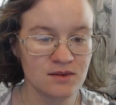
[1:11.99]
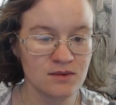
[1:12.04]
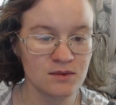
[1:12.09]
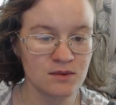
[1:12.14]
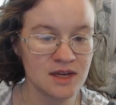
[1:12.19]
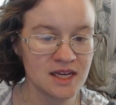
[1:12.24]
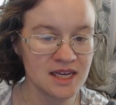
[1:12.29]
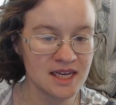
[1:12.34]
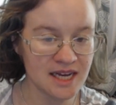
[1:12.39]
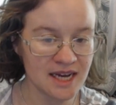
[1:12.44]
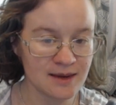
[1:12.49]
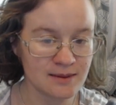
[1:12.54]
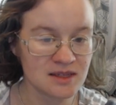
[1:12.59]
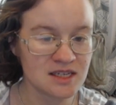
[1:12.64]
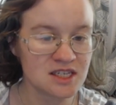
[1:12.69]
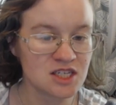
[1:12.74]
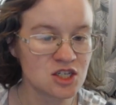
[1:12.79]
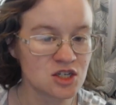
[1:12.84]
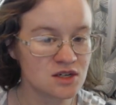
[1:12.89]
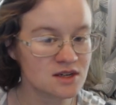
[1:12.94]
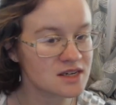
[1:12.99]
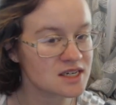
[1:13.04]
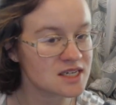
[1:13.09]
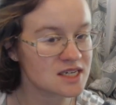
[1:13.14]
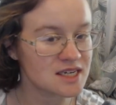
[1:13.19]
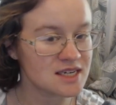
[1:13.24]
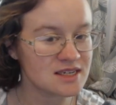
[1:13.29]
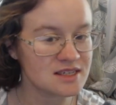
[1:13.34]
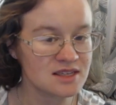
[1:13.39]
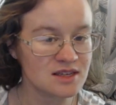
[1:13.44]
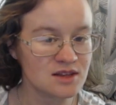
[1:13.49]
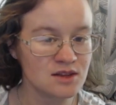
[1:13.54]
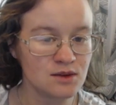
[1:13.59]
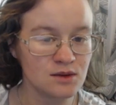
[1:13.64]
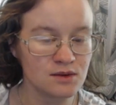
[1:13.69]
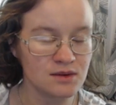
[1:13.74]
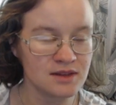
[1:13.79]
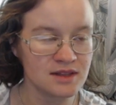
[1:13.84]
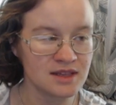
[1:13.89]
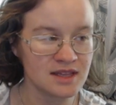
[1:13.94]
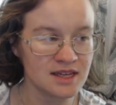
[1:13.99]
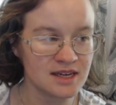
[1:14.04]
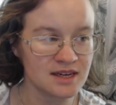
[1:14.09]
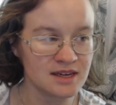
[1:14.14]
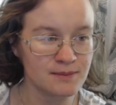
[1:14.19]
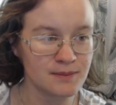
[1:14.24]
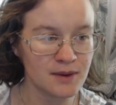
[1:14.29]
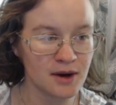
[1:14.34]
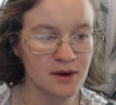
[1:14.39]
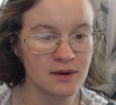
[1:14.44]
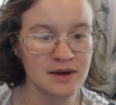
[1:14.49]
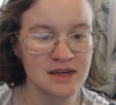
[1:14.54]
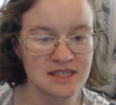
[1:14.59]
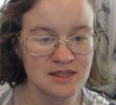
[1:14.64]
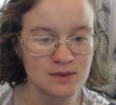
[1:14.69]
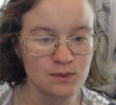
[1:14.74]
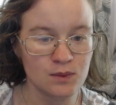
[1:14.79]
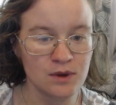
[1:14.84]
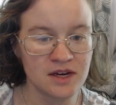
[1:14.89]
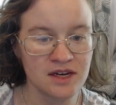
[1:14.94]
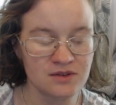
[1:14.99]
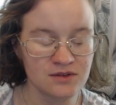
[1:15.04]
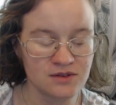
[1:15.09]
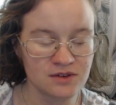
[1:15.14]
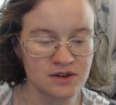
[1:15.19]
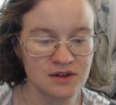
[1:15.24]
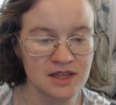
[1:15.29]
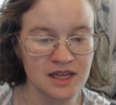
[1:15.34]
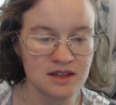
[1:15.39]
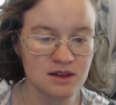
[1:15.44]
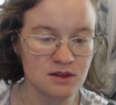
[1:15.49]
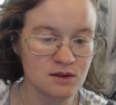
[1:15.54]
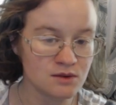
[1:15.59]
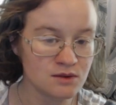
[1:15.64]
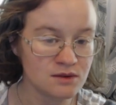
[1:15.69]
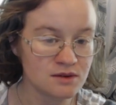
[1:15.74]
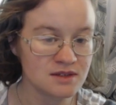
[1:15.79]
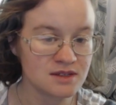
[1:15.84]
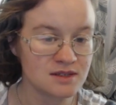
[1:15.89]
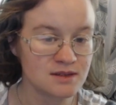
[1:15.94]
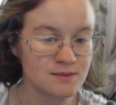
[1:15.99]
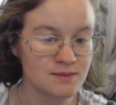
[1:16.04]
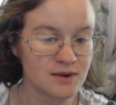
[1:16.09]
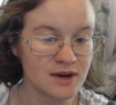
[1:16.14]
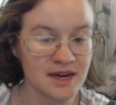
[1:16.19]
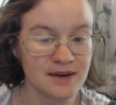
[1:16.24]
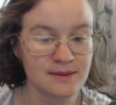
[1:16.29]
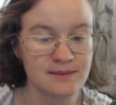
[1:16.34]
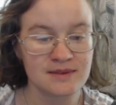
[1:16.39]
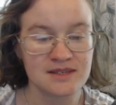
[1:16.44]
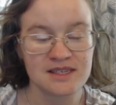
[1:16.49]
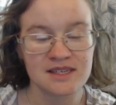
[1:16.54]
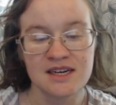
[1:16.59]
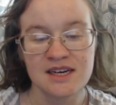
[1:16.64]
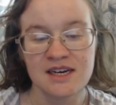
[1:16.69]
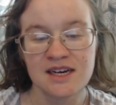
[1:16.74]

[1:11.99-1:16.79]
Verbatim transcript: regain the structure as the, th- the poet has worked through their thoughts, perhaps.